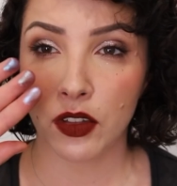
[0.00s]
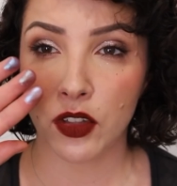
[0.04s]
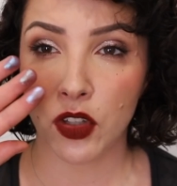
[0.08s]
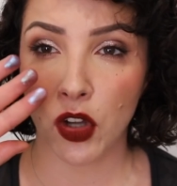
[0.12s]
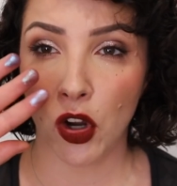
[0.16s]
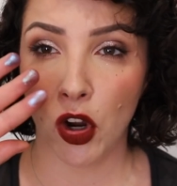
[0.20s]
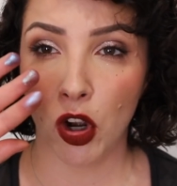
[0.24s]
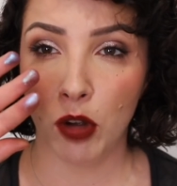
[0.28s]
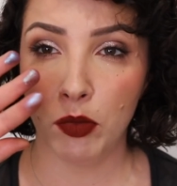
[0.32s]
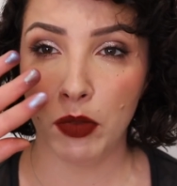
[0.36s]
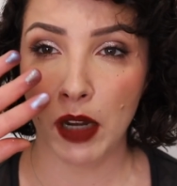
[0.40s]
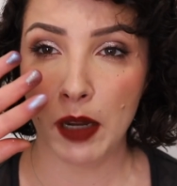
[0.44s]

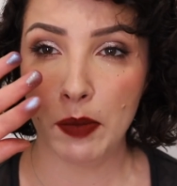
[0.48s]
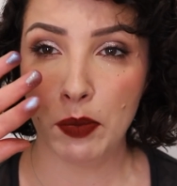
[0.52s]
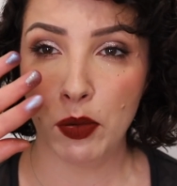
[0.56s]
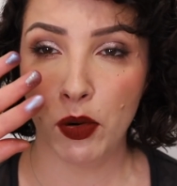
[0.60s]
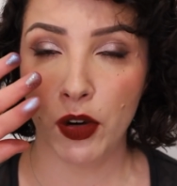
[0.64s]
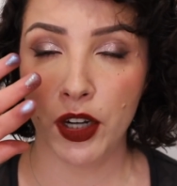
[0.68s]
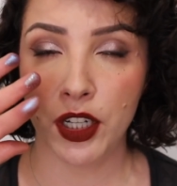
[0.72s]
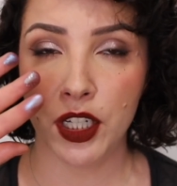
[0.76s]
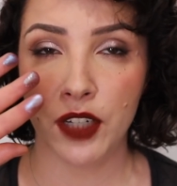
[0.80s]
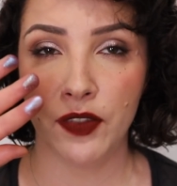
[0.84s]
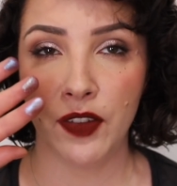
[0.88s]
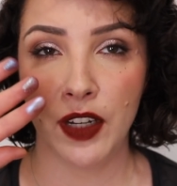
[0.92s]
So on my
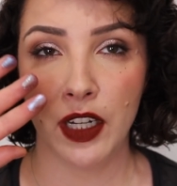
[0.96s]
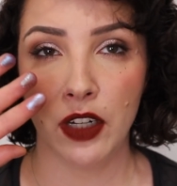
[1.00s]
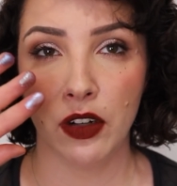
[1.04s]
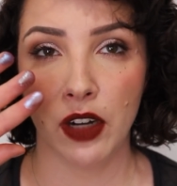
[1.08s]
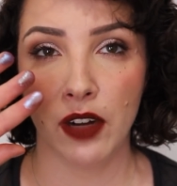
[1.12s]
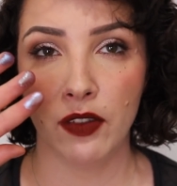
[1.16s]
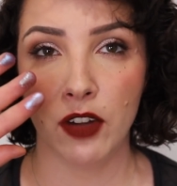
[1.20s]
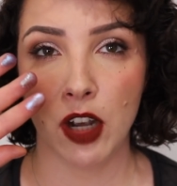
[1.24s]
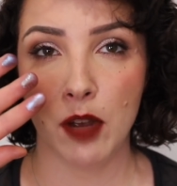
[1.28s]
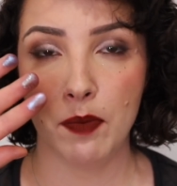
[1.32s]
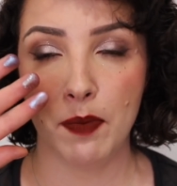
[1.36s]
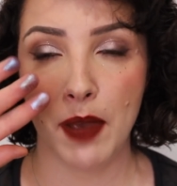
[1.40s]
pointer finger,
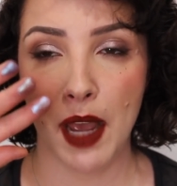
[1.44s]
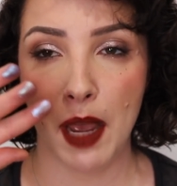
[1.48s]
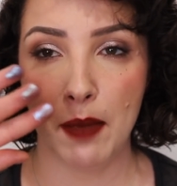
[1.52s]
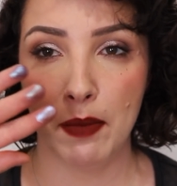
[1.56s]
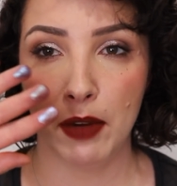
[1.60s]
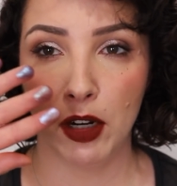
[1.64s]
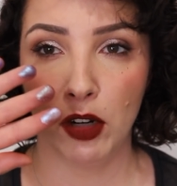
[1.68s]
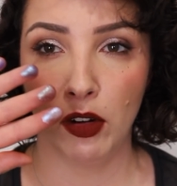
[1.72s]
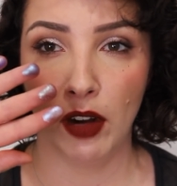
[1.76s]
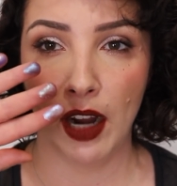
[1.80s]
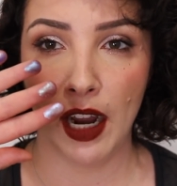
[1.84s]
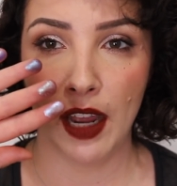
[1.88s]
I've got Pat
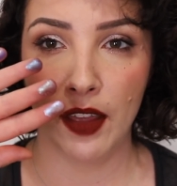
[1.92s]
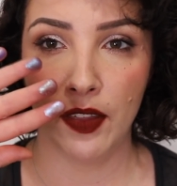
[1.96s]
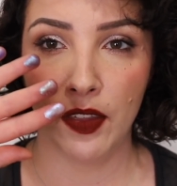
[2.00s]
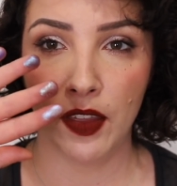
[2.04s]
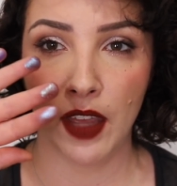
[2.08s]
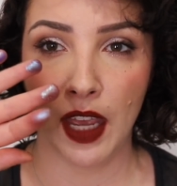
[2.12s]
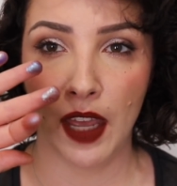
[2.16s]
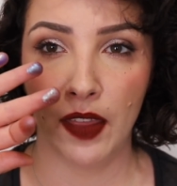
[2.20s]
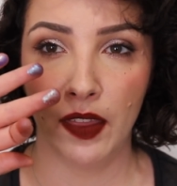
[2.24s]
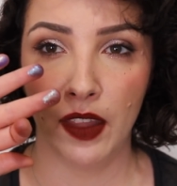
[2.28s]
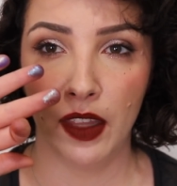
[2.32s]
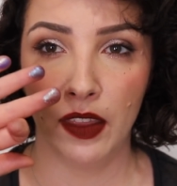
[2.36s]
McGrath,
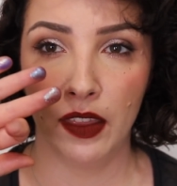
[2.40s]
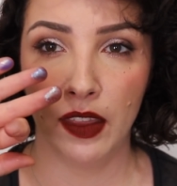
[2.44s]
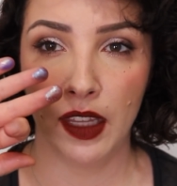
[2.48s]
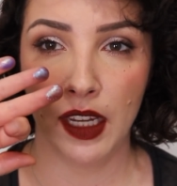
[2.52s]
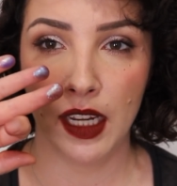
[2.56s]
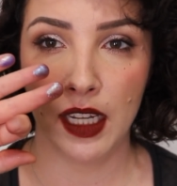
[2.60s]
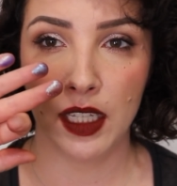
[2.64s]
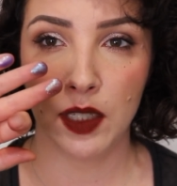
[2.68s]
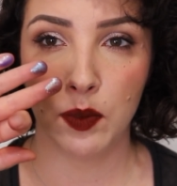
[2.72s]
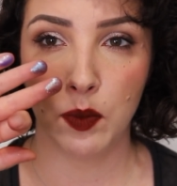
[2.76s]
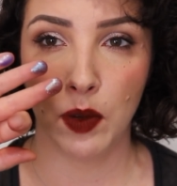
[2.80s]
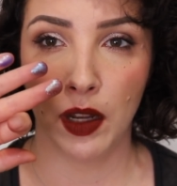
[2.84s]
and then
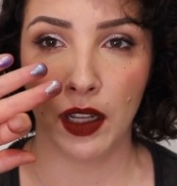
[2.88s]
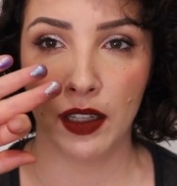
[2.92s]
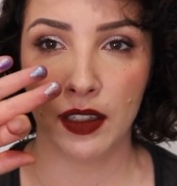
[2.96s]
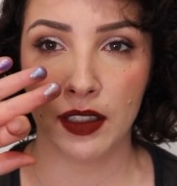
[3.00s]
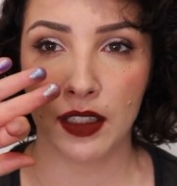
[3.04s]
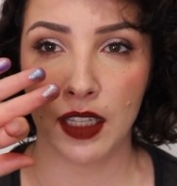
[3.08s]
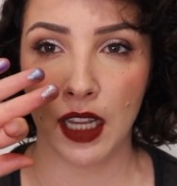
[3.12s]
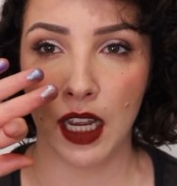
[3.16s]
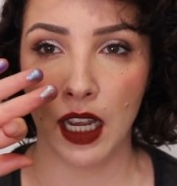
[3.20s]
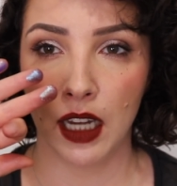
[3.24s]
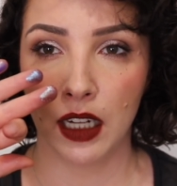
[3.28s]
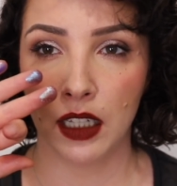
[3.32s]
these
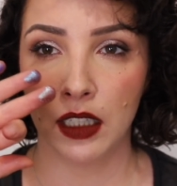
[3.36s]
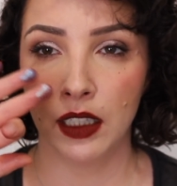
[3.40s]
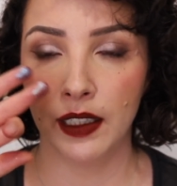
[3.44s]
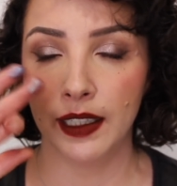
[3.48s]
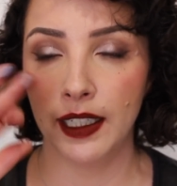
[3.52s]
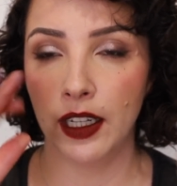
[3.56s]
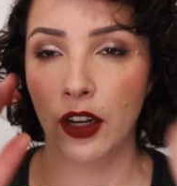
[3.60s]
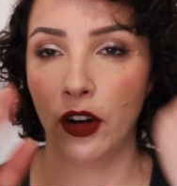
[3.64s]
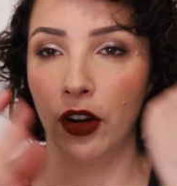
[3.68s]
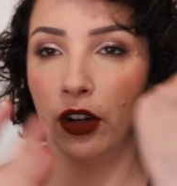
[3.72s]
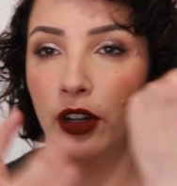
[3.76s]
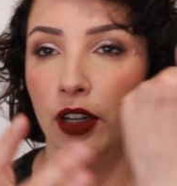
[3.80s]
ones are
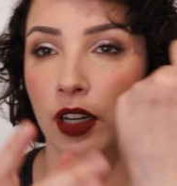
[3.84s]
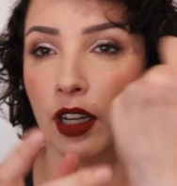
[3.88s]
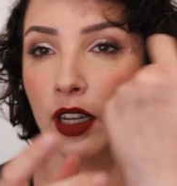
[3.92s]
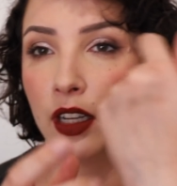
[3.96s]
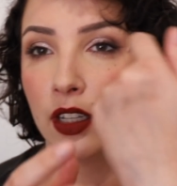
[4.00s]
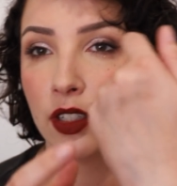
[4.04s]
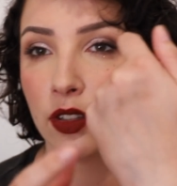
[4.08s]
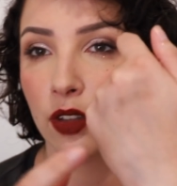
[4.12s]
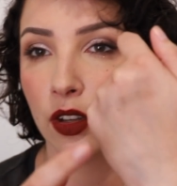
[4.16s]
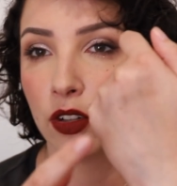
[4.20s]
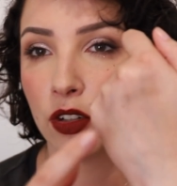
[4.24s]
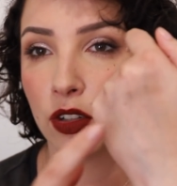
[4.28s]

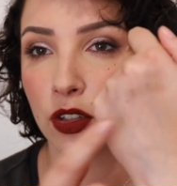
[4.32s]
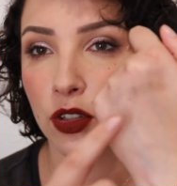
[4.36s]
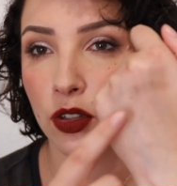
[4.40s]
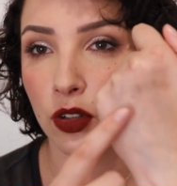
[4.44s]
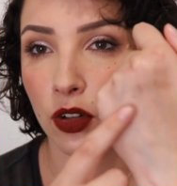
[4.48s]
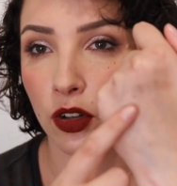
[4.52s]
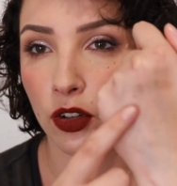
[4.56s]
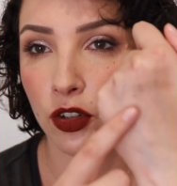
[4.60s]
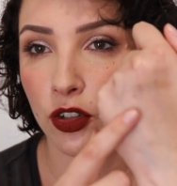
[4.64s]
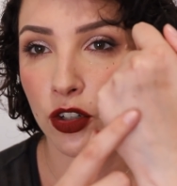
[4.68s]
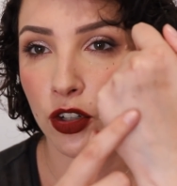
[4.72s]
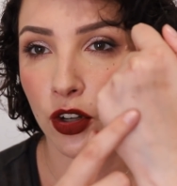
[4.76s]
Cléonah. So I just thought
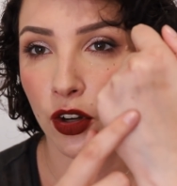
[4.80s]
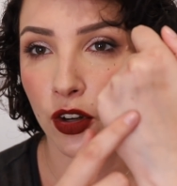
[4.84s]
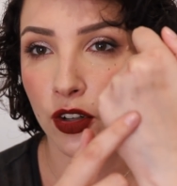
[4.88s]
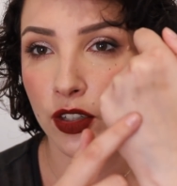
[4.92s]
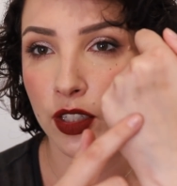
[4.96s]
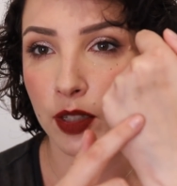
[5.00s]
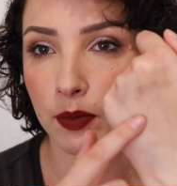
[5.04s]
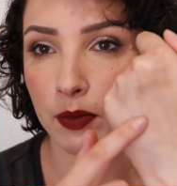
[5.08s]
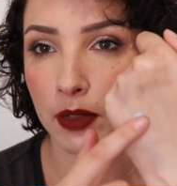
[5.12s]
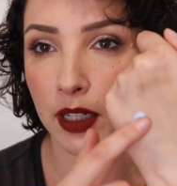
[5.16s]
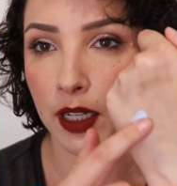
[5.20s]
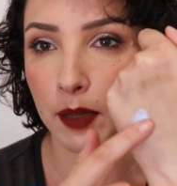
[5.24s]
I'd show
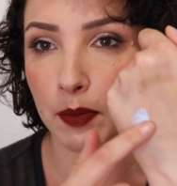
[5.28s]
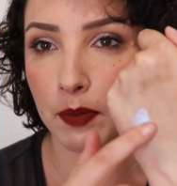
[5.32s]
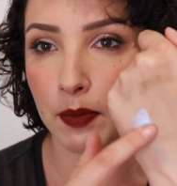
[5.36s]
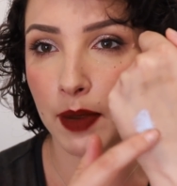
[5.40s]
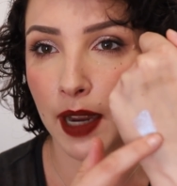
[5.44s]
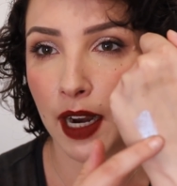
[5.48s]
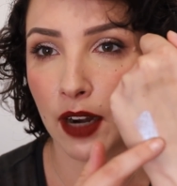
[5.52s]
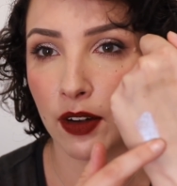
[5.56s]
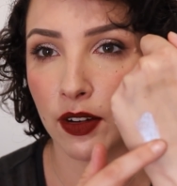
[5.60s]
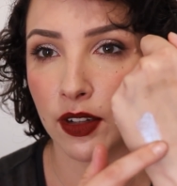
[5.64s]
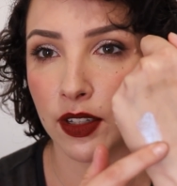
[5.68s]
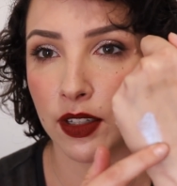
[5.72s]
some
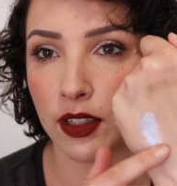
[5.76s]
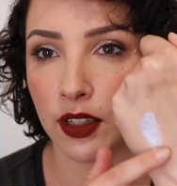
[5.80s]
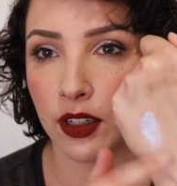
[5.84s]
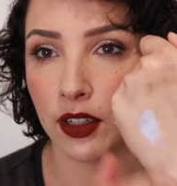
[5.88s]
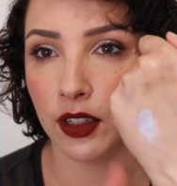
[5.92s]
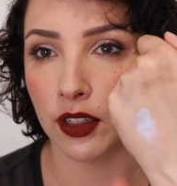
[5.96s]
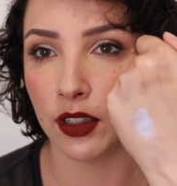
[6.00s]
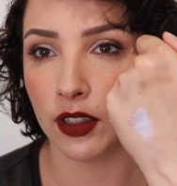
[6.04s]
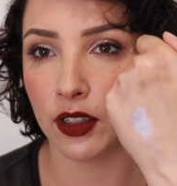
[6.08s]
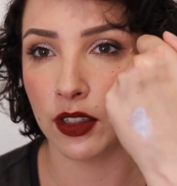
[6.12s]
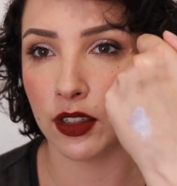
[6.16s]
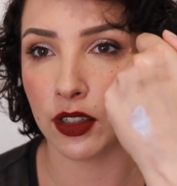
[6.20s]

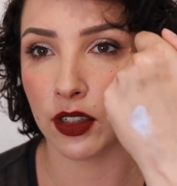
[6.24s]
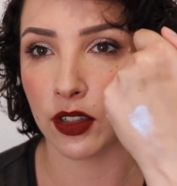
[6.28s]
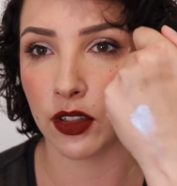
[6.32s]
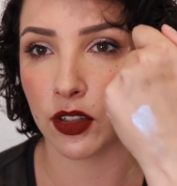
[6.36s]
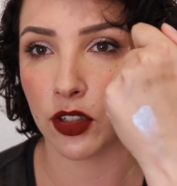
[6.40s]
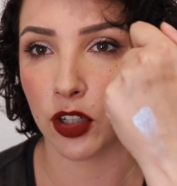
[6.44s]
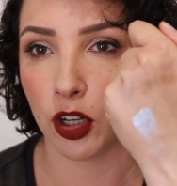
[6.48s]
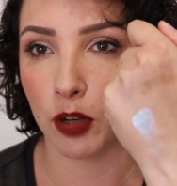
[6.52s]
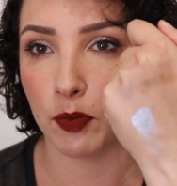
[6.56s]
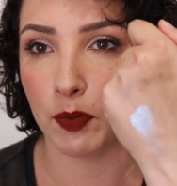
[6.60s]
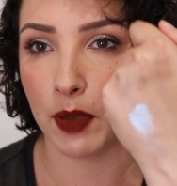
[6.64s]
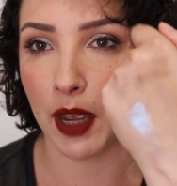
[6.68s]
comparisons.
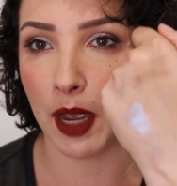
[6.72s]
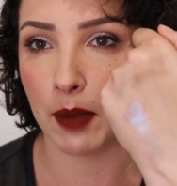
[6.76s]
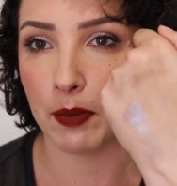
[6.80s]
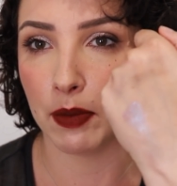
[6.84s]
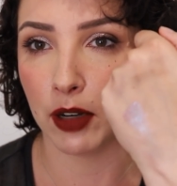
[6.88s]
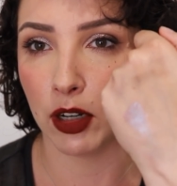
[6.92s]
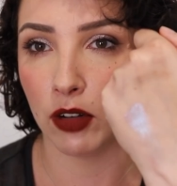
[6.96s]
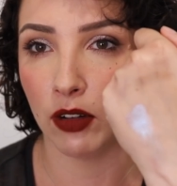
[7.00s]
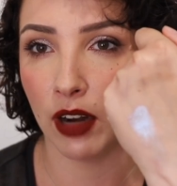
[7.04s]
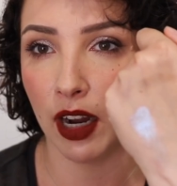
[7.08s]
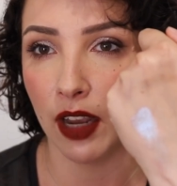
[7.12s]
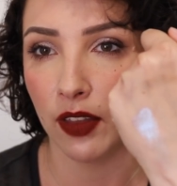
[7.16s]
So Pat
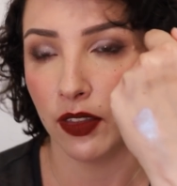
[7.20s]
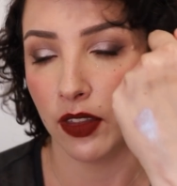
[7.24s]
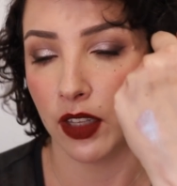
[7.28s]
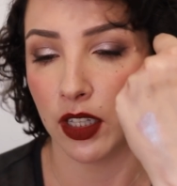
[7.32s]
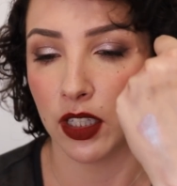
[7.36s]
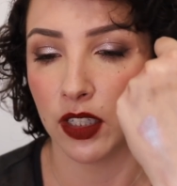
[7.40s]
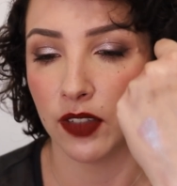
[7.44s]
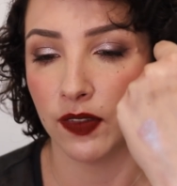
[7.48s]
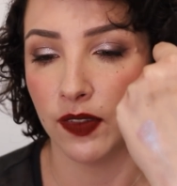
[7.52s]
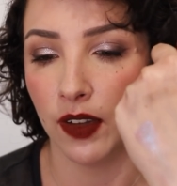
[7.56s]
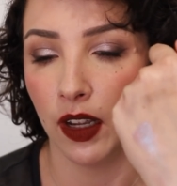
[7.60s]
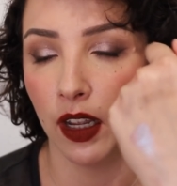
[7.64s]
McGrath,
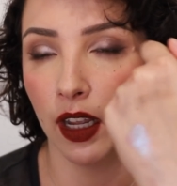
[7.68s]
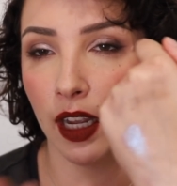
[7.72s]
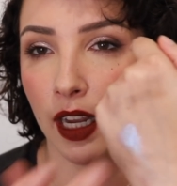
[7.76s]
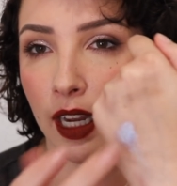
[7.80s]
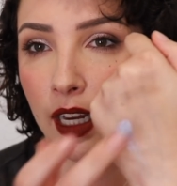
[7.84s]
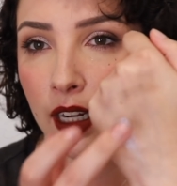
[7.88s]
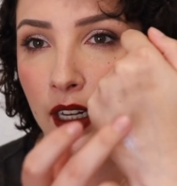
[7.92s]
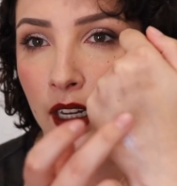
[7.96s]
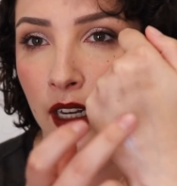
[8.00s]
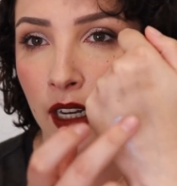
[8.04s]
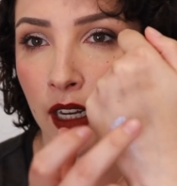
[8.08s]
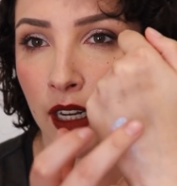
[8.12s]
it's
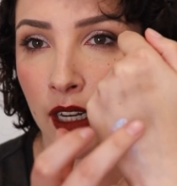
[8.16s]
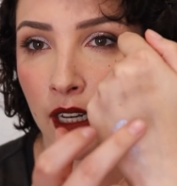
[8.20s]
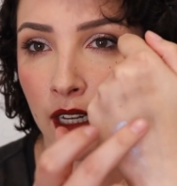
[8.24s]
fine.